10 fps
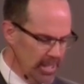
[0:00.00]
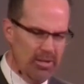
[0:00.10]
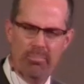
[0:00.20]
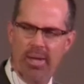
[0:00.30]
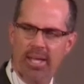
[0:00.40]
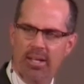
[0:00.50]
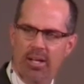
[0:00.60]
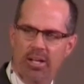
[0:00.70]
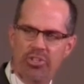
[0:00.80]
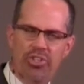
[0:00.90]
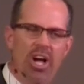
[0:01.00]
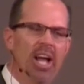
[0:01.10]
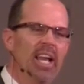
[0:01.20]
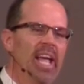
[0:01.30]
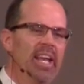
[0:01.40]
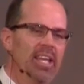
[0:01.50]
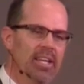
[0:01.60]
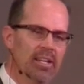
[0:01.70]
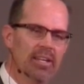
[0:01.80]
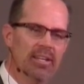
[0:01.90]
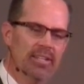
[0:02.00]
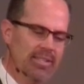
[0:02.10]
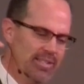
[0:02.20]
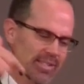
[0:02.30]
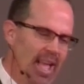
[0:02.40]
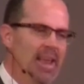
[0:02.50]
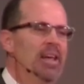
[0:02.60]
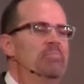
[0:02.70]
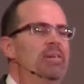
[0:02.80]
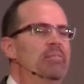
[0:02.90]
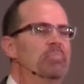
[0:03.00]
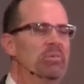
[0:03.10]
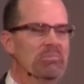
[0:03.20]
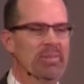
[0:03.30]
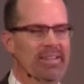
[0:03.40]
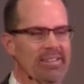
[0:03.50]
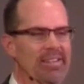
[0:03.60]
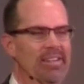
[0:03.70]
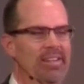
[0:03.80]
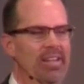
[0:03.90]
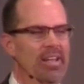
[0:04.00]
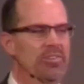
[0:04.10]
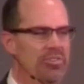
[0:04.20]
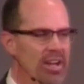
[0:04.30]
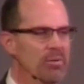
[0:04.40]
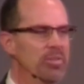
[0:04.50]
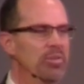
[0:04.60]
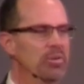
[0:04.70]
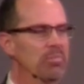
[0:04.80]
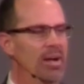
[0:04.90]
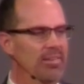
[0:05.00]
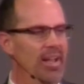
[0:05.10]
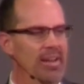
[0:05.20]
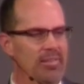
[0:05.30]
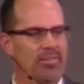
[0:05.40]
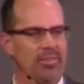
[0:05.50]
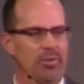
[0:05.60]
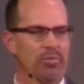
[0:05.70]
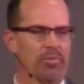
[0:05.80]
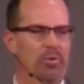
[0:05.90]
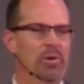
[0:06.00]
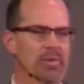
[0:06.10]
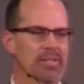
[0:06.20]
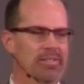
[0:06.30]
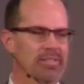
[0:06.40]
It'll make a, a shy lady stand up at a pulpit and share with you about Titus 2 for women.